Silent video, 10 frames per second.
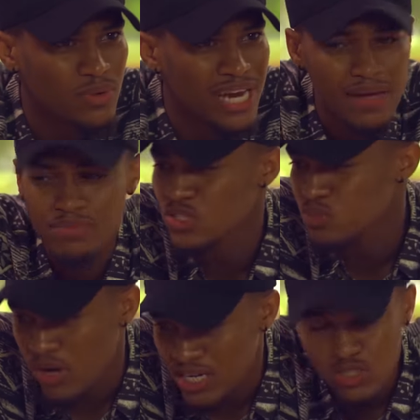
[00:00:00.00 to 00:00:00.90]
Whether it be
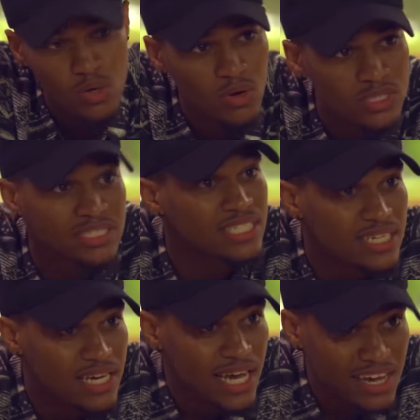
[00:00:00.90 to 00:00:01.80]
smallish or what. See,
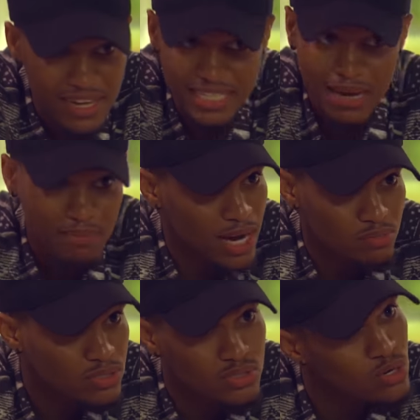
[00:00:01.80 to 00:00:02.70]
if you enter in
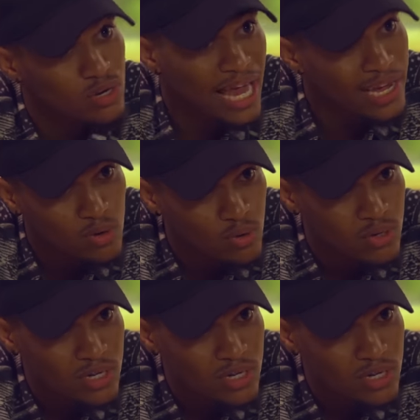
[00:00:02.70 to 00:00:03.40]
bad books, you no go like who.